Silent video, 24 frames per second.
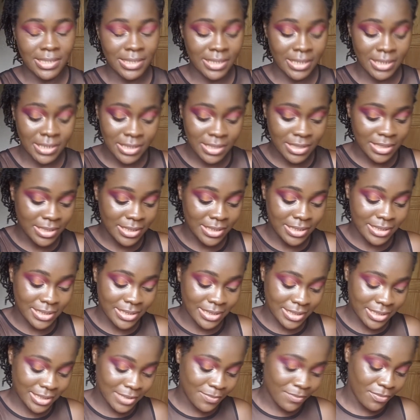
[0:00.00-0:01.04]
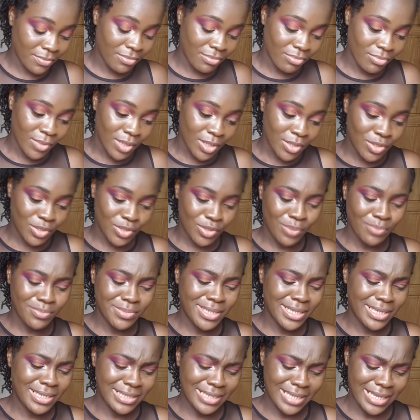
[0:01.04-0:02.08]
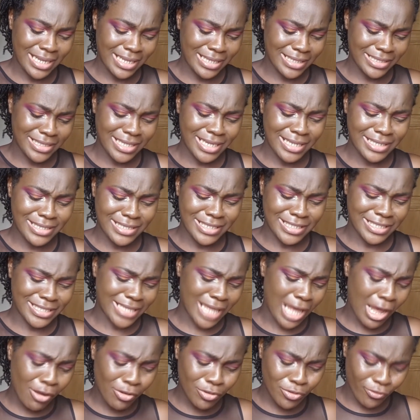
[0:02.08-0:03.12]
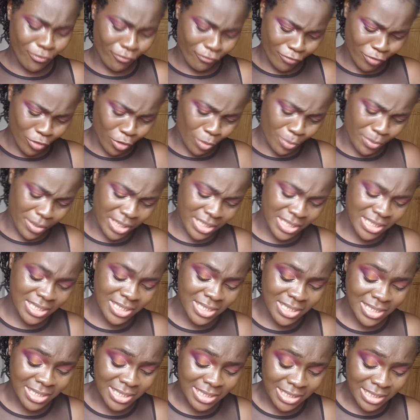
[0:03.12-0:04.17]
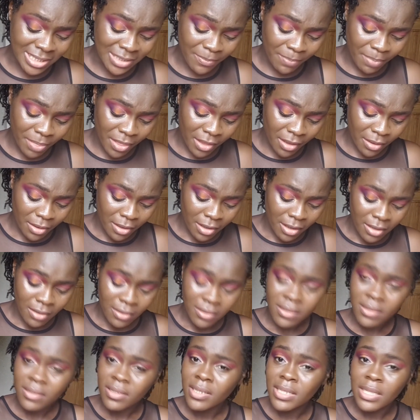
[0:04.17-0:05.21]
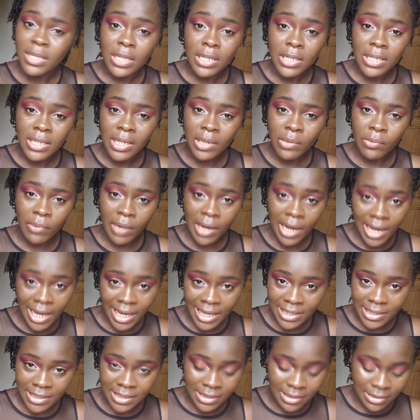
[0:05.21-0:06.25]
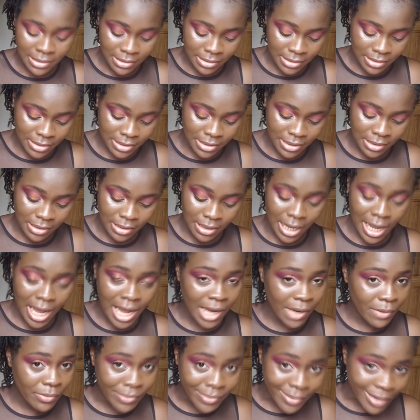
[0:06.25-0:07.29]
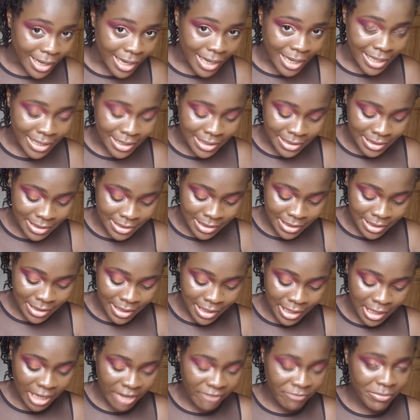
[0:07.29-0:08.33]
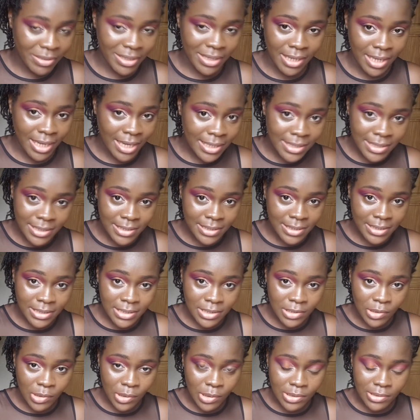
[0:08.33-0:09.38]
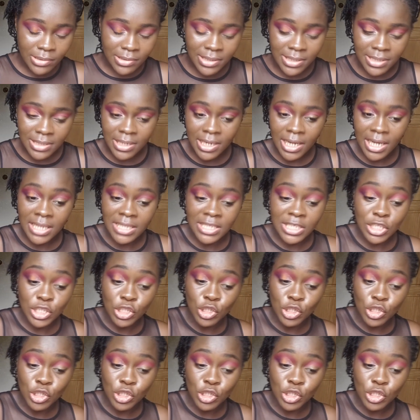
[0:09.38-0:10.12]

it is something like that is out of normality, they will hide. I will hide. I've been hiding it until I